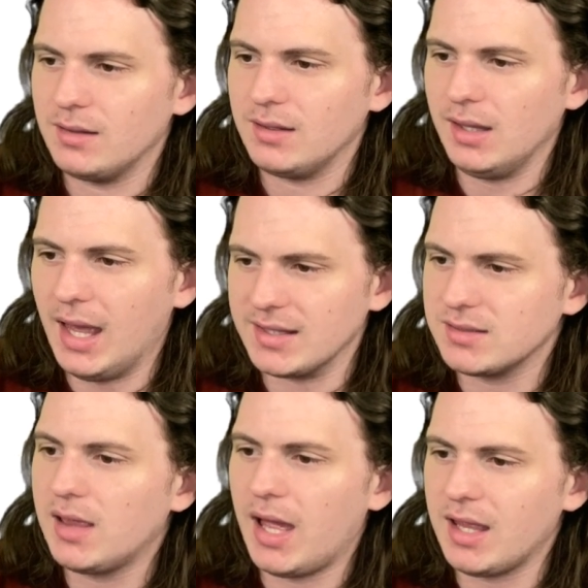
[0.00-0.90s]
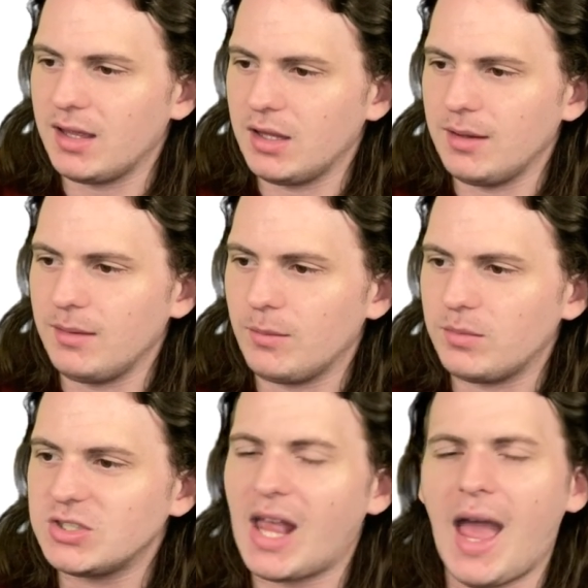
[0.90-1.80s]
Yes, like,
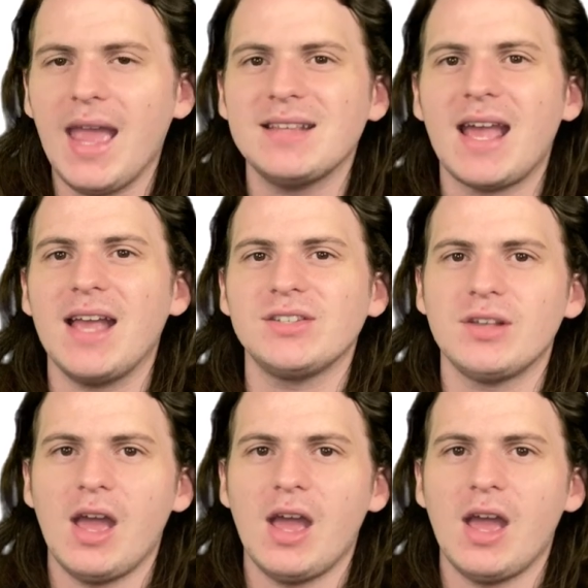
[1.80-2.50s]
science has